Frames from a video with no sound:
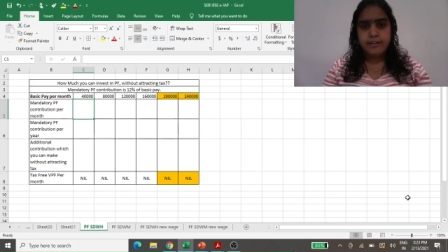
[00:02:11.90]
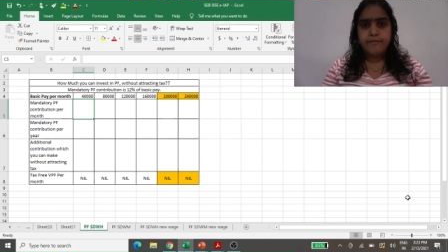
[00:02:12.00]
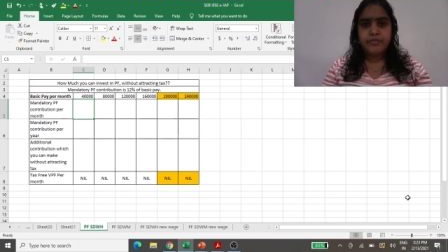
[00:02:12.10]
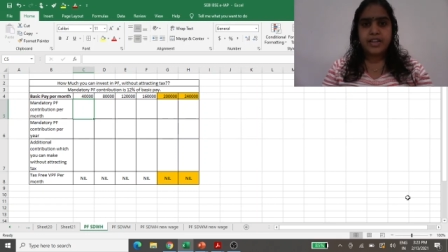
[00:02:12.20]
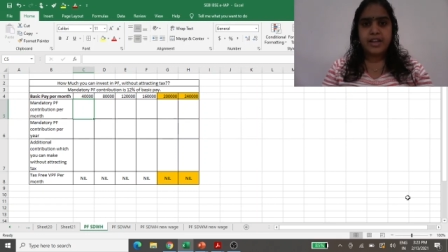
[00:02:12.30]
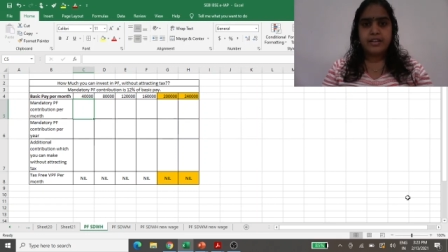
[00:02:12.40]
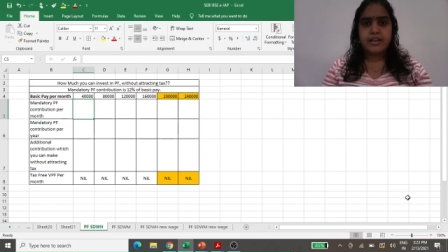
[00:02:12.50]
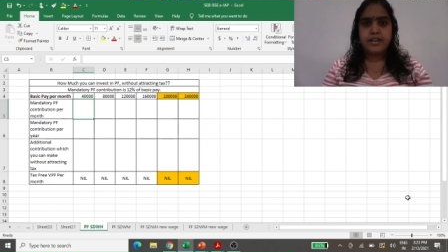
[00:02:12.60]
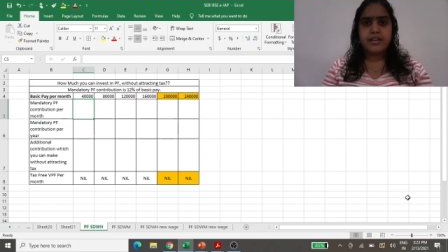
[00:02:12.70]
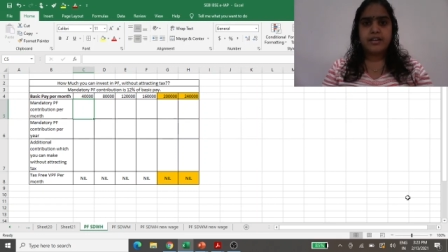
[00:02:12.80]
then
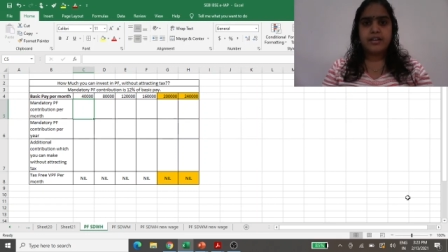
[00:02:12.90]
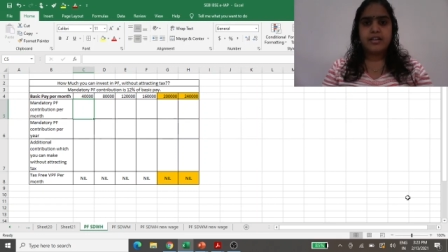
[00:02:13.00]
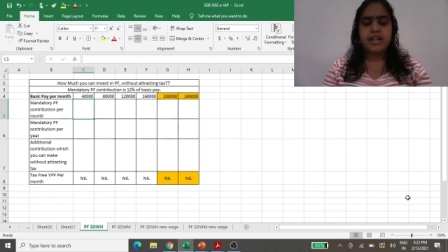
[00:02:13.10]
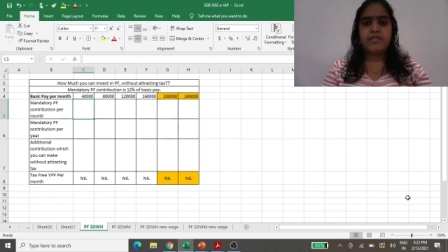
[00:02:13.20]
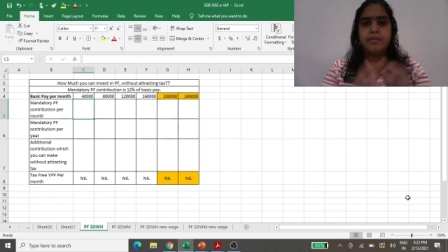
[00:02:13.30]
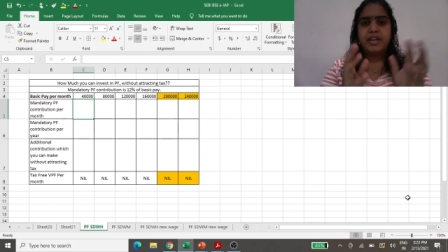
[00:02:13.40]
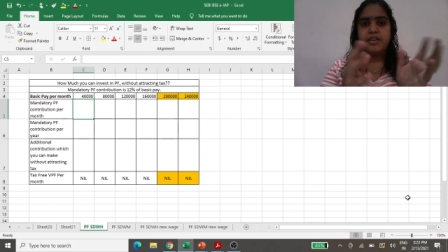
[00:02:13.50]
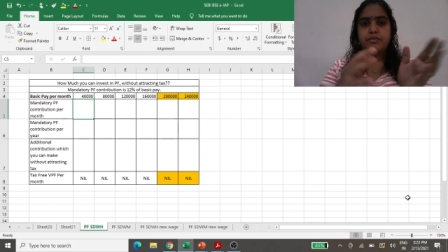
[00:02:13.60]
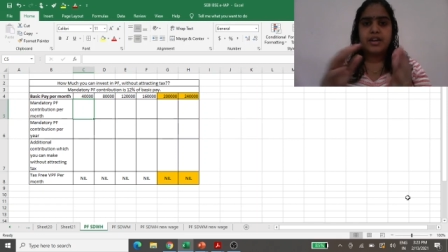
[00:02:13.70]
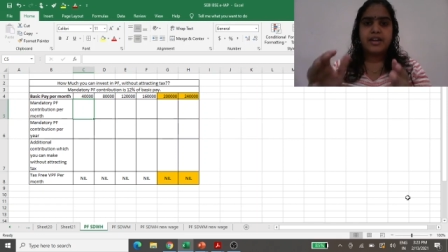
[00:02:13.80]
uh, there will be
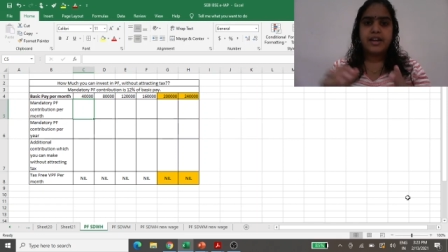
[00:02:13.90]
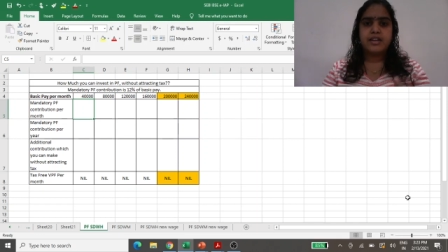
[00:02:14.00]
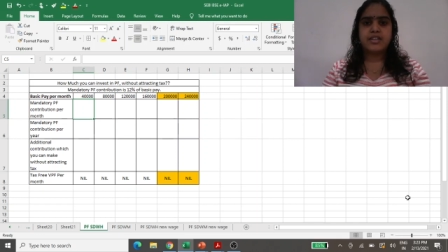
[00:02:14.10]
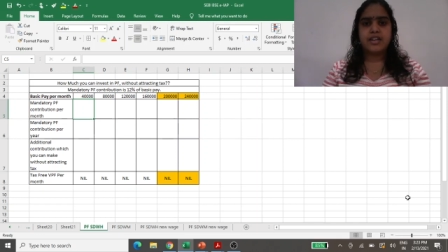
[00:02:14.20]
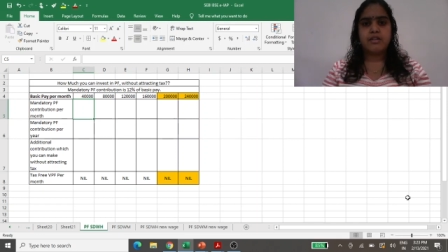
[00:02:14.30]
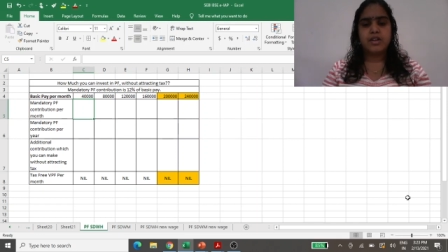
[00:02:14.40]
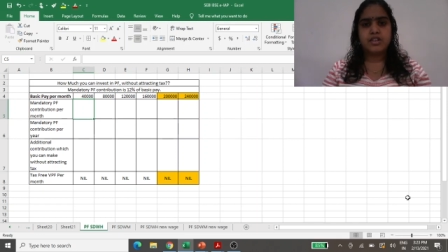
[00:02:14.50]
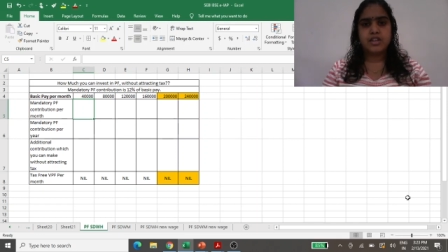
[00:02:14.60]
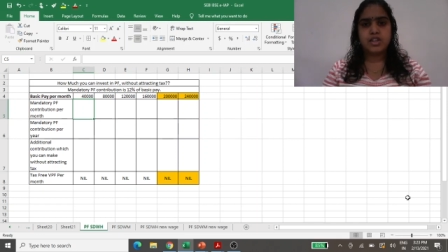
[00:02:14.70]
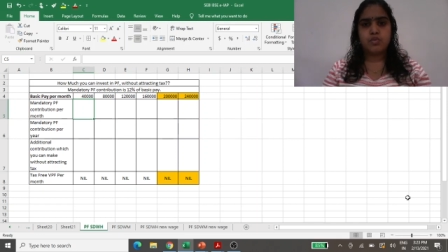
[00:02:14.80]
different heads under
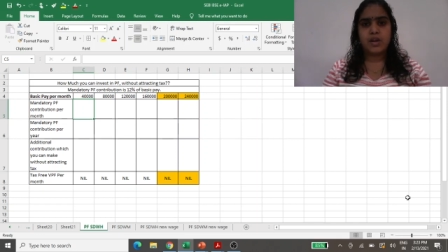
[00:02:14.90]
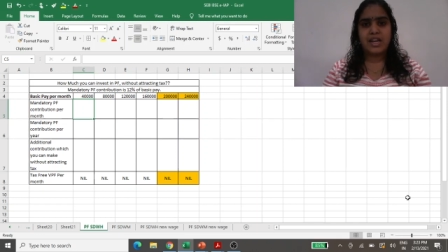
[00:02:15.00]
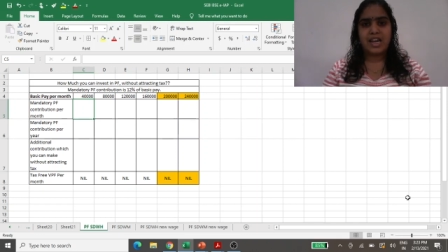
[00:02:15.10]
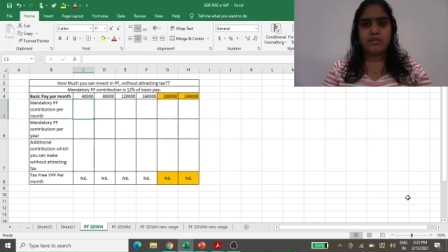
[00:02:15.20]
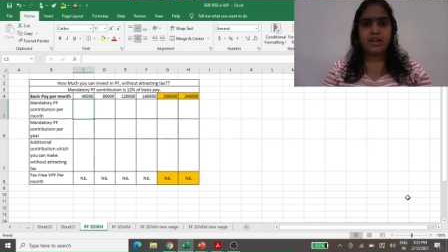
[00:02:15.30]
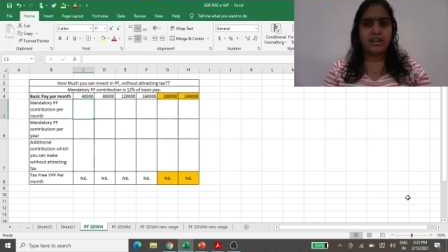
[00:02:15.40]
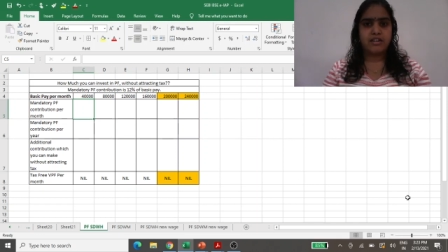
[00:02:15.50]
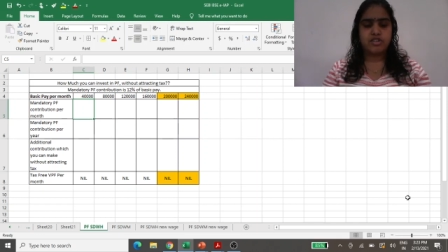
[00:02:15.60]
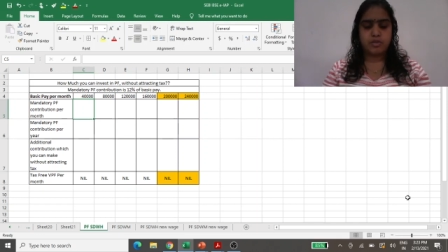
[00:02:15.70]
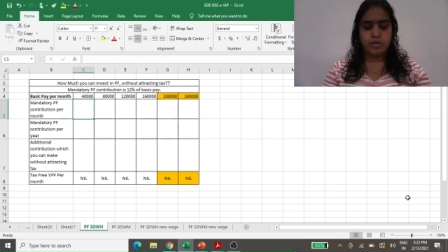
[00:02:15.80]
which this 1 lakh will get
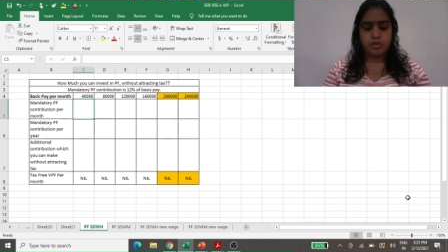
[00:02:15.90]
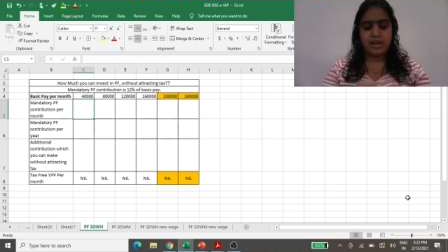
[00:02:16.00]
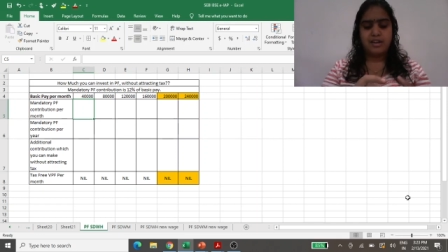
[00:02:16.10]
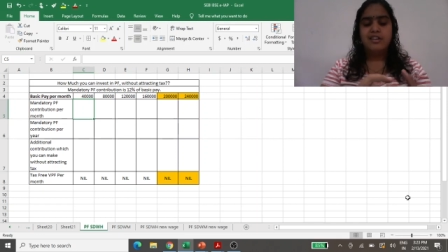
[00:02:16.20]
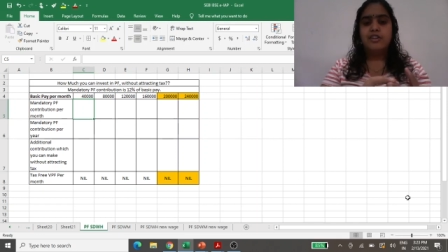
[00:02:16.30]
distributed